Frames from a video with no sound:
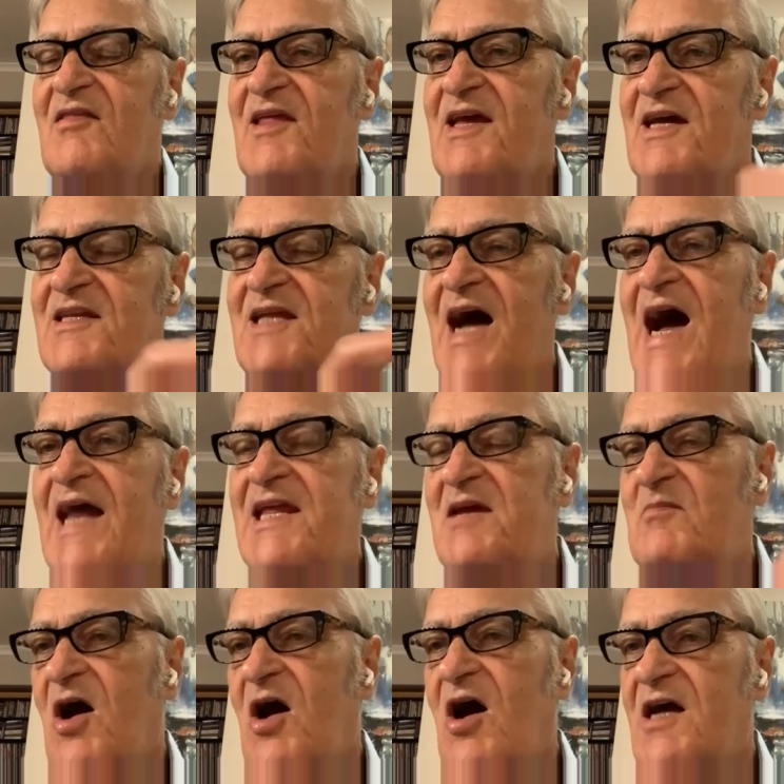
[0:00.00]
the
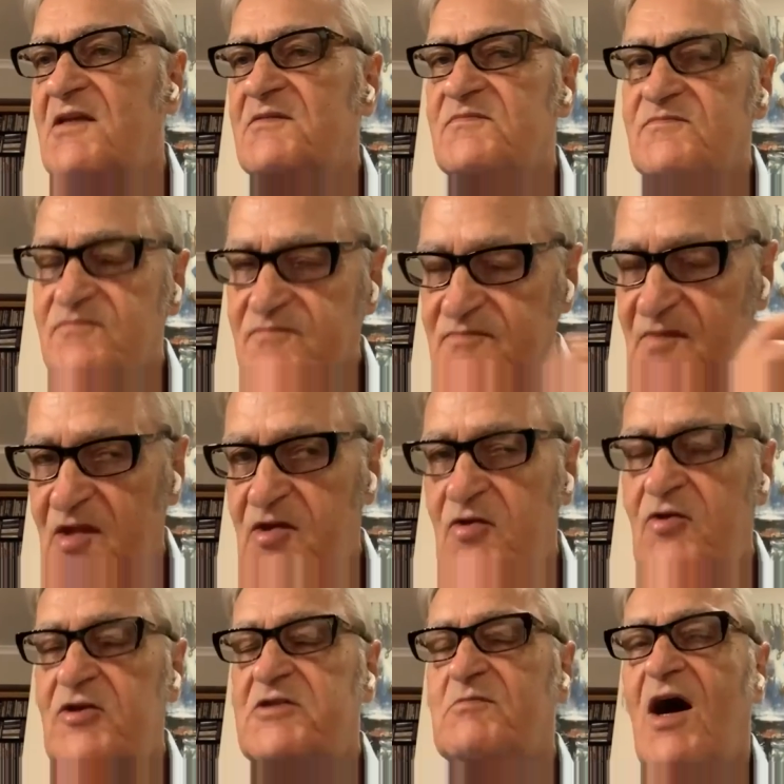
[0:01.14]
Adani mine,
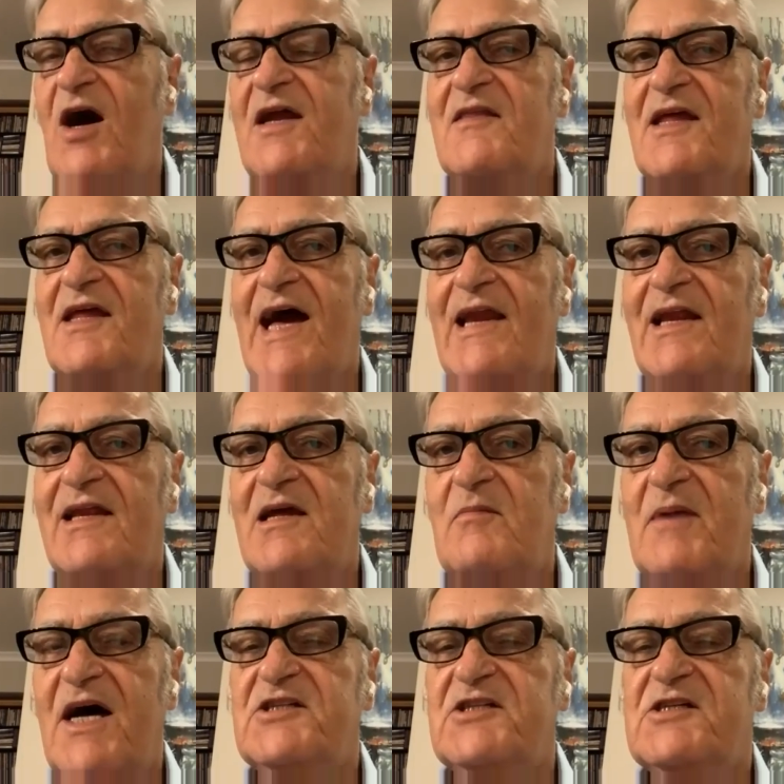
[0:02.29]
huge mine in the Galilee
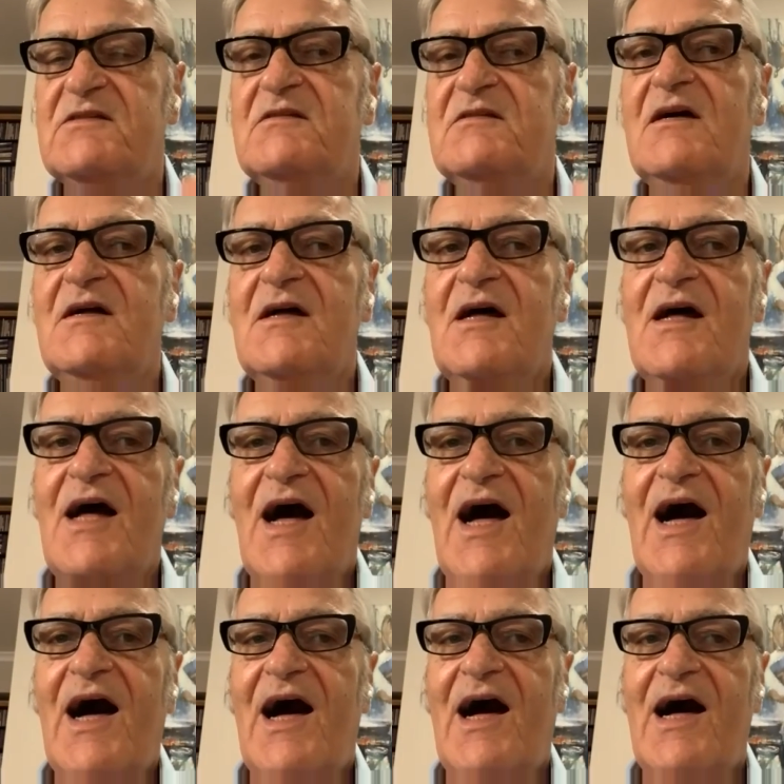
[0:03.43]
Basin,
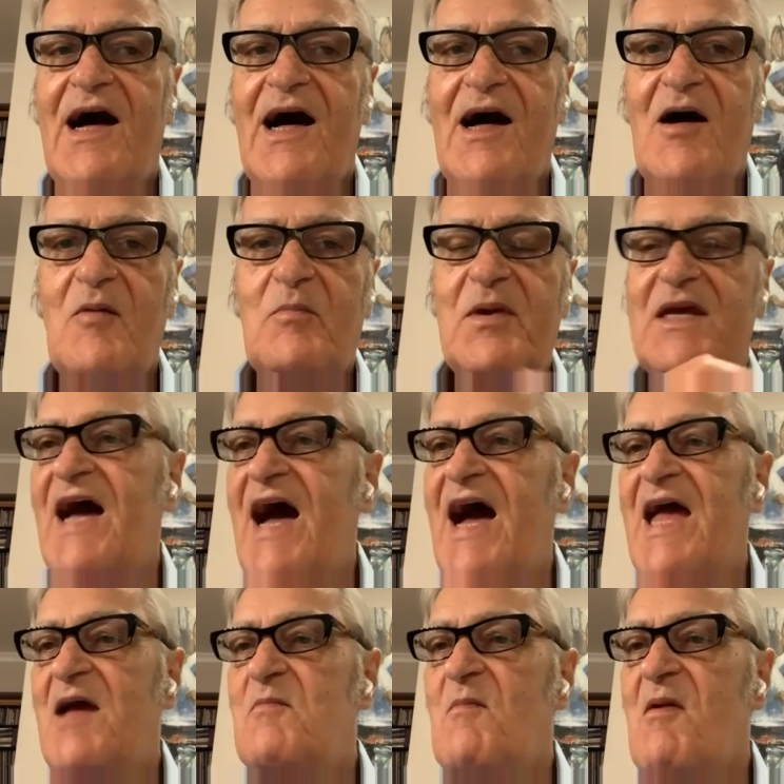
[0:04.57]
uh,
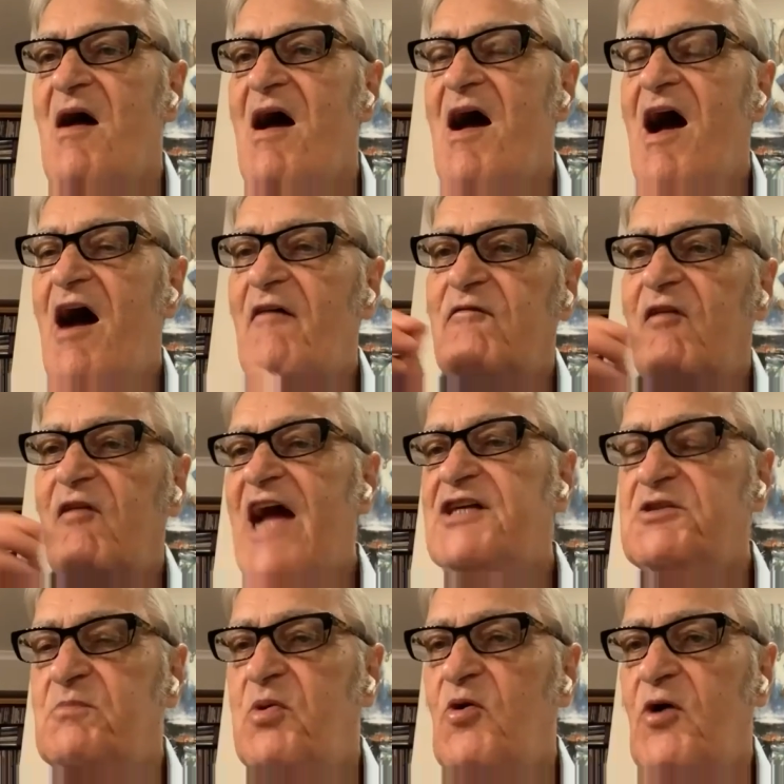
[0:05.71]
became a
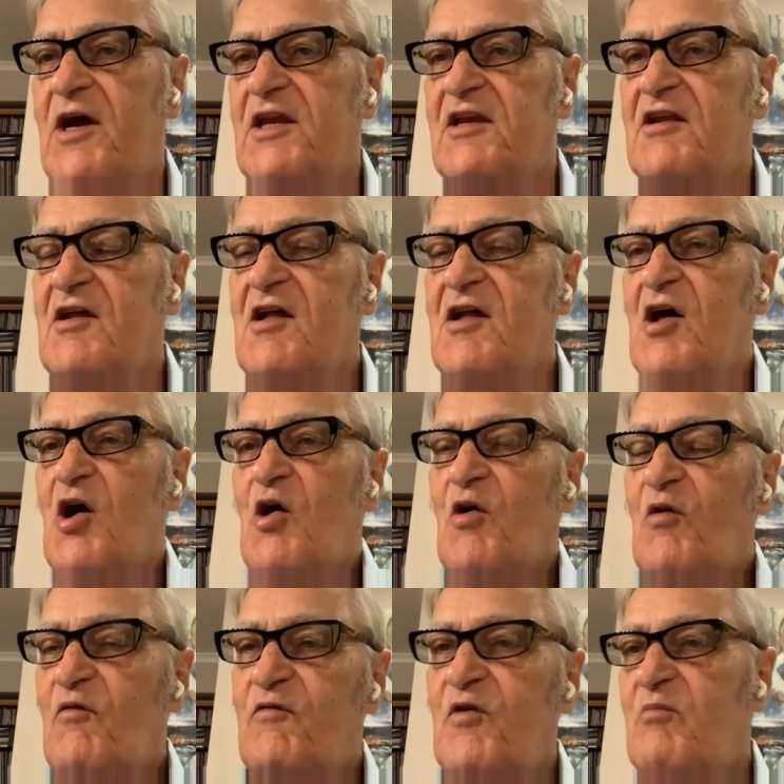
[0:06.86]
flashpoint
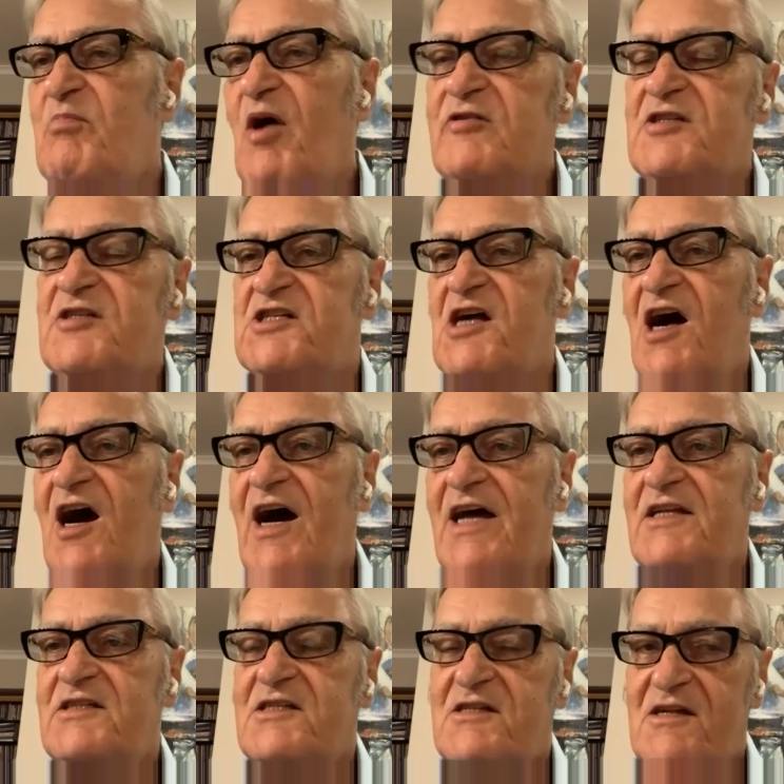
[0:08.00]
for both
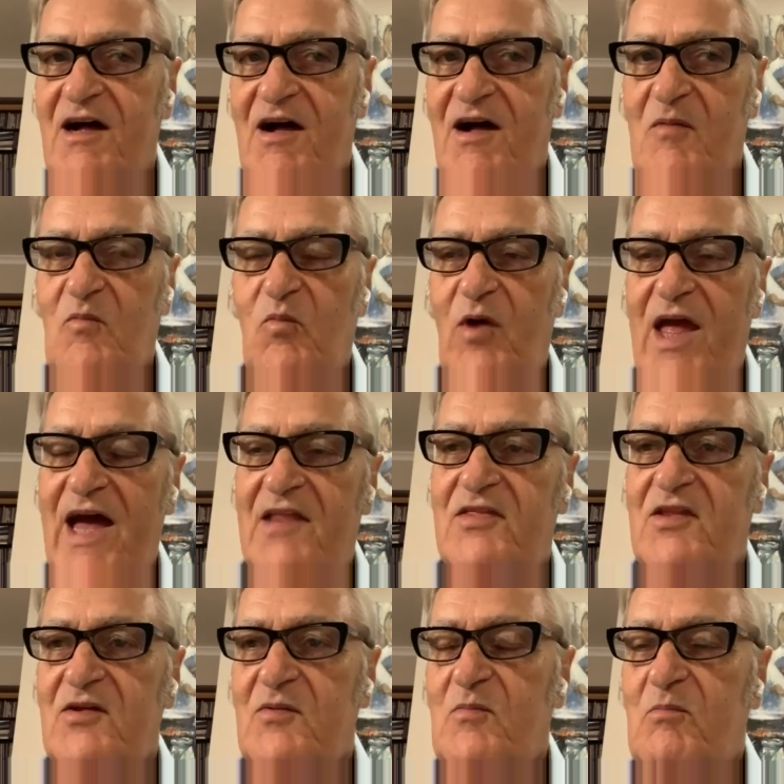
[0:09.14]
sides. Um, we
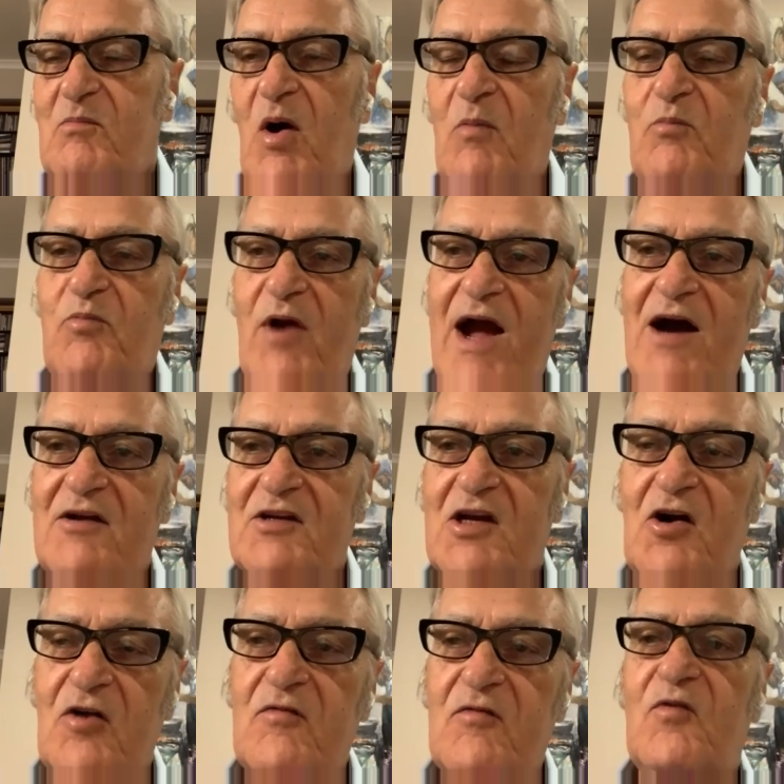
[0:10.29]
had the Bob Brown
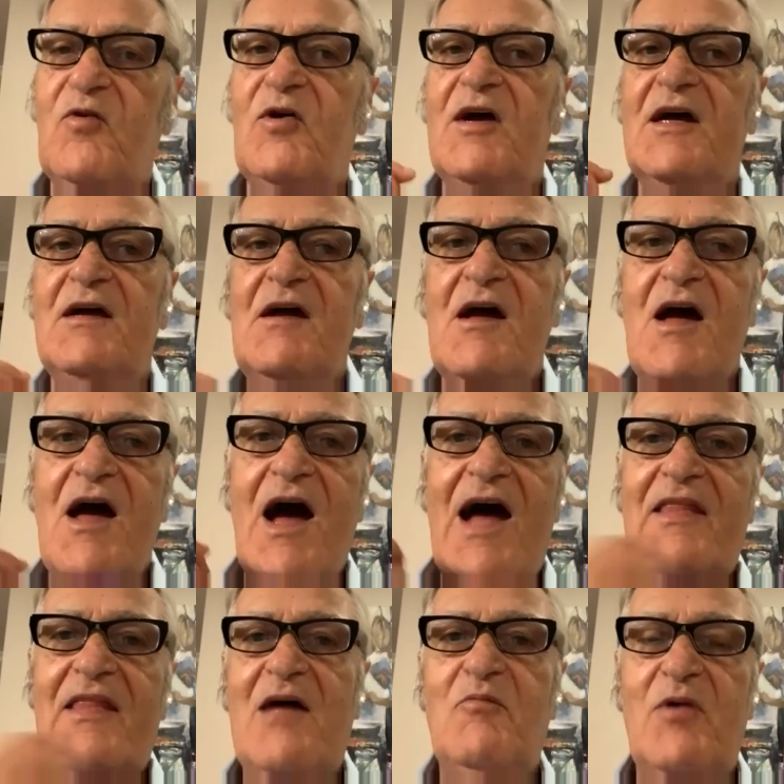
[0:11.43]
convoy,
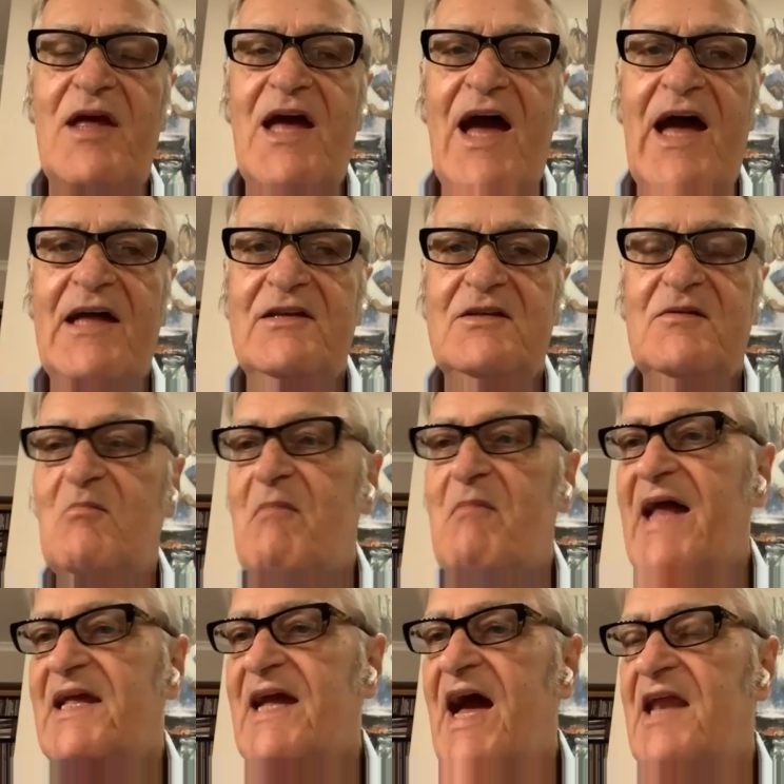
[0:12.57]
and then we had
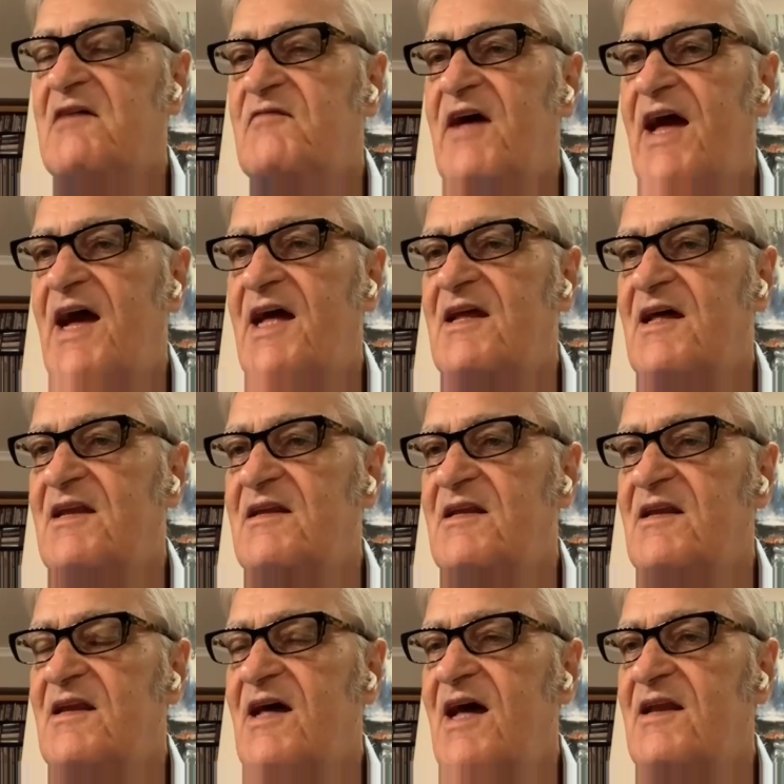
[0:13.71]
Matt Canavan
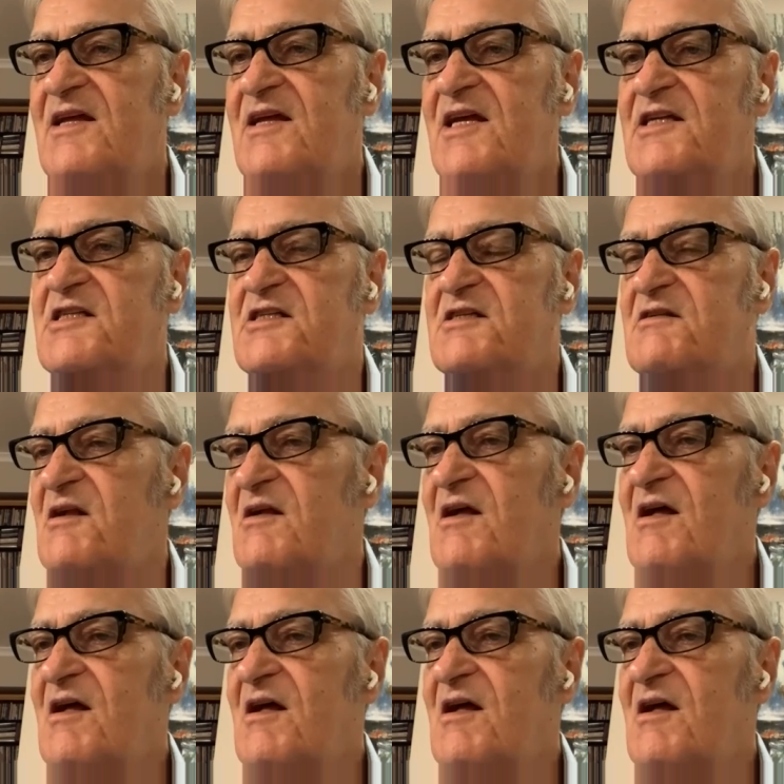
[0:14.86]
and, and his